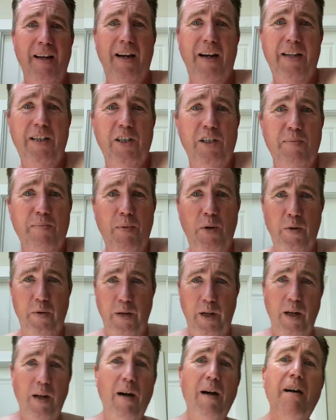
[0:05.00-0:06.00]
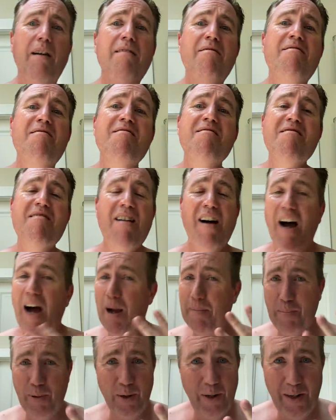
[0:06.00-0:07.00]
I just mowed the lawn.
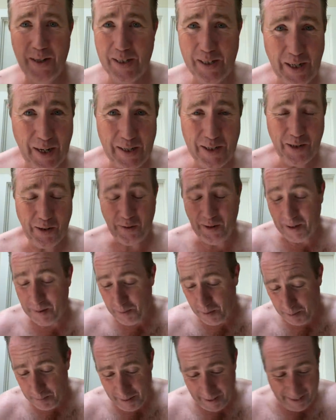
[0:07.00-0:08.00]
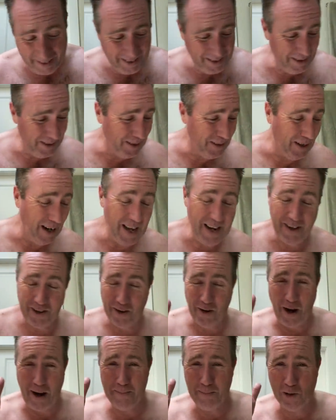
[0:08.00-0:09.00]
I put on sunscreen, what am I gonna do? I don't
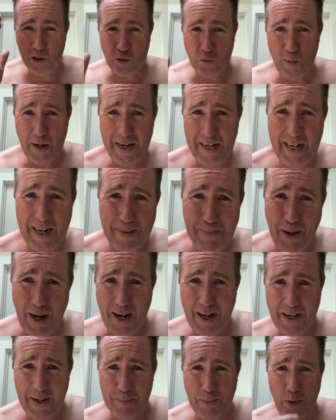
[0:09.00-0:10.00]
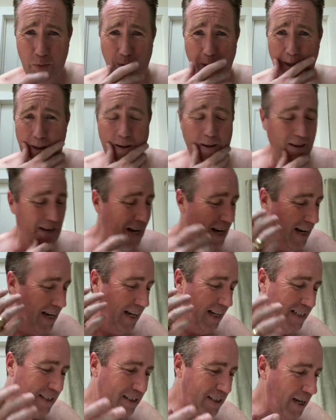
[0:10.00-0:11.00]
know, I'm sweaty, I'm hot, I mowed the lawn.
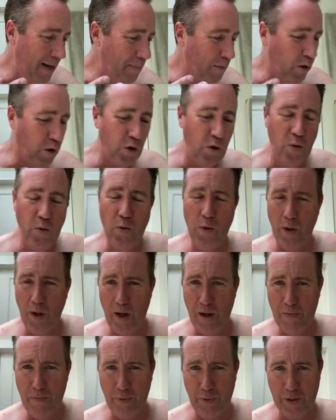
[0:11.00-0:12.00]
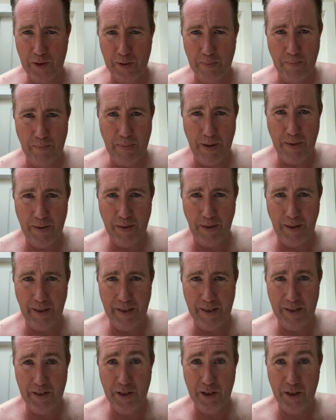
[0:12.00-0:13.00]
It's time to cool off with some
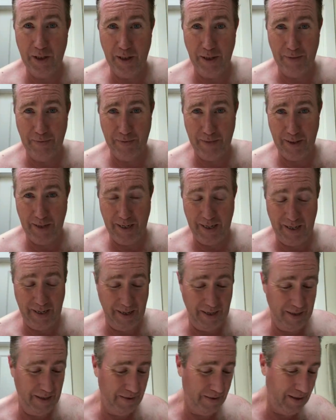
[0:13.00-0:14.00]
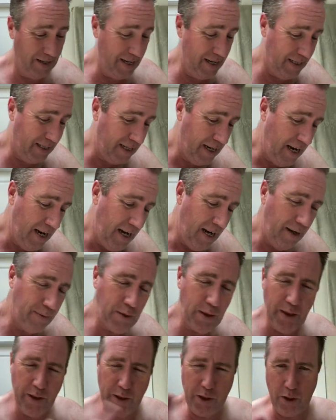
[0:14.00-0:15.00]
mentholated stuff today, all right? I was
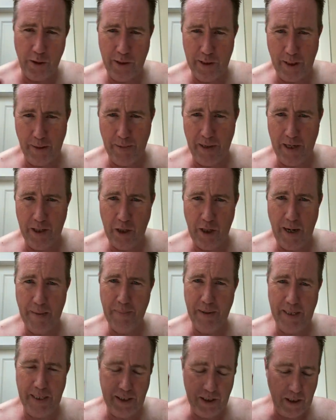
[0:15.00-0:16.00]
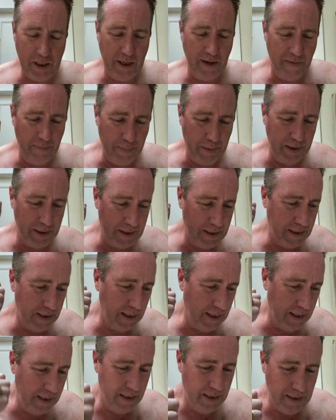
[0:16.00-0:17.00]
gonna show you some of that Japanese stuff, but
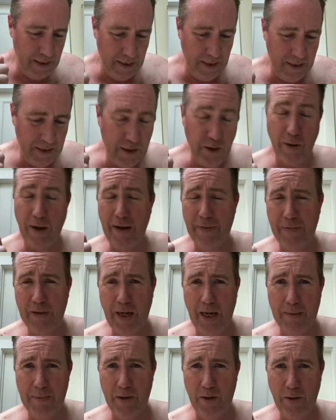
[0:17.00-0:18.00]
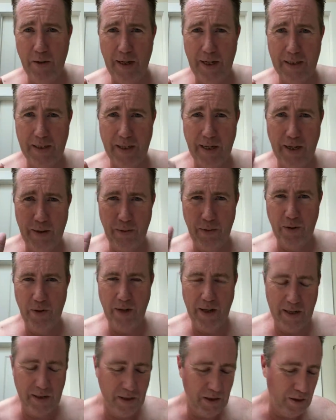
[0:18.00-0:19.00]
uh, don't have time to do that today, we'll do
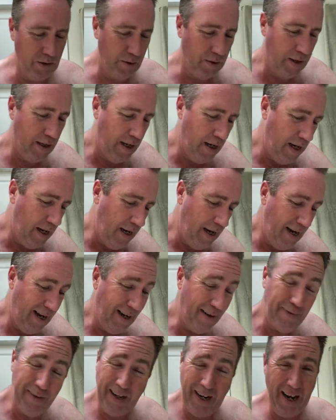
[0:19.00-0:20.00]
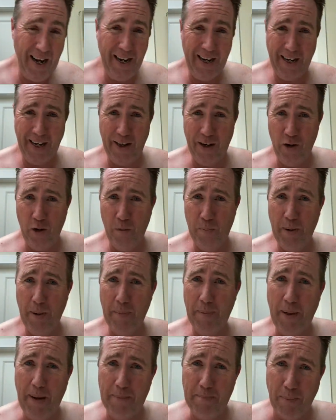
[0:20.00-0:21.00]
that soon. And I forgot I gotta open up
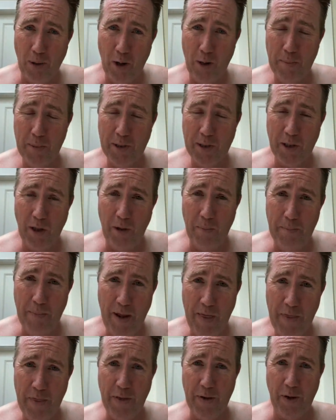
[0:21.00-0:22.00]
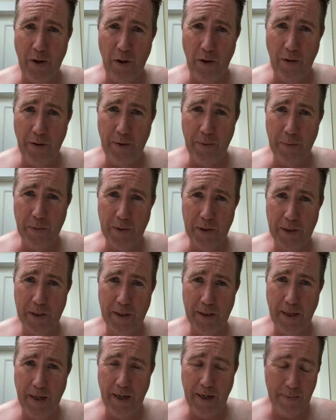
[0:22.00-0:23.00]
that Barbasol menthol that was
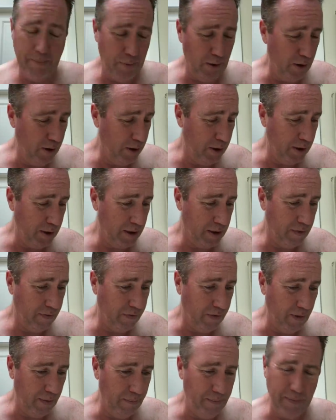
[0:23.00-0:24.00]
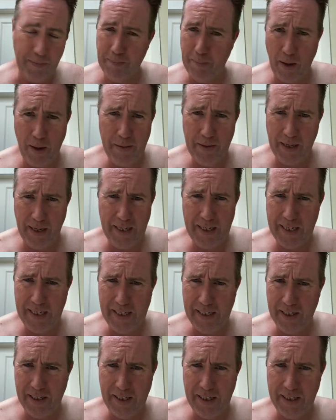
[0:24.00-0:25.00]
that I purchased from probably the
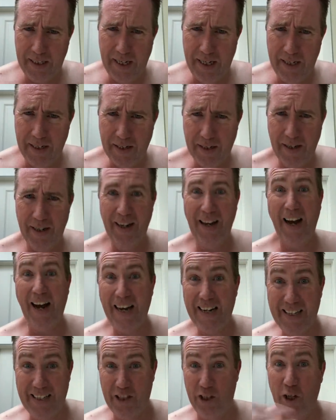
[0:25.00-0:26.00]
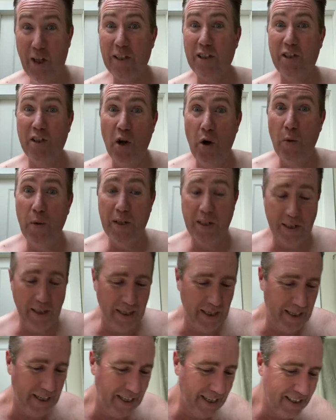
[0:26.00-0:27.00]
1960s. I just noticed it
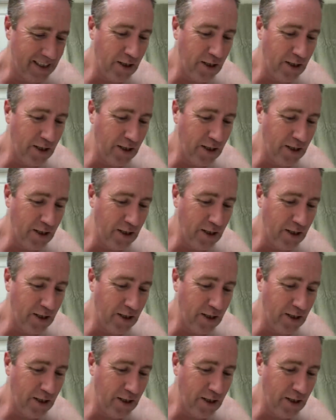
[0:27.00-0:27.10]
again.